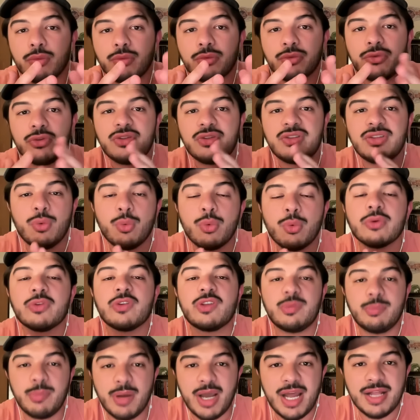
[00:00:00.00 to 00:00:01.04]
sore
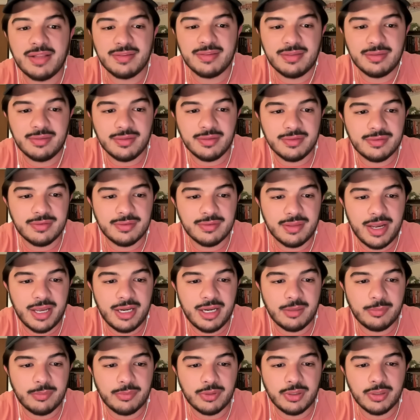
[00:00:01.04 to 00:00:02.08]
spots in this
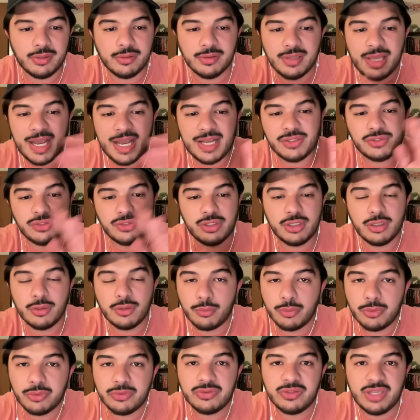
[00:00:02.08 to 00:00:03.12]
lineup. Last year,
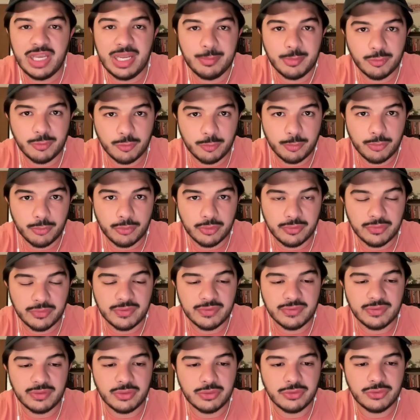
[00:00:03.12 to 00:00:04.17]
Will Salmon reported
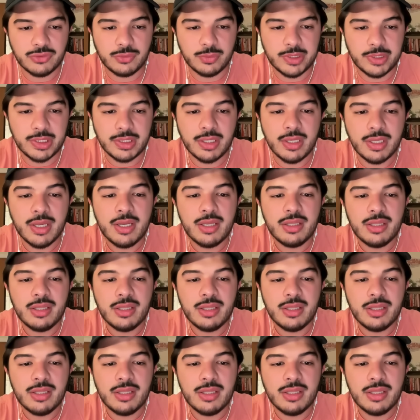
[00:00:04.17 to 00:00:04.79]
this in a tweet.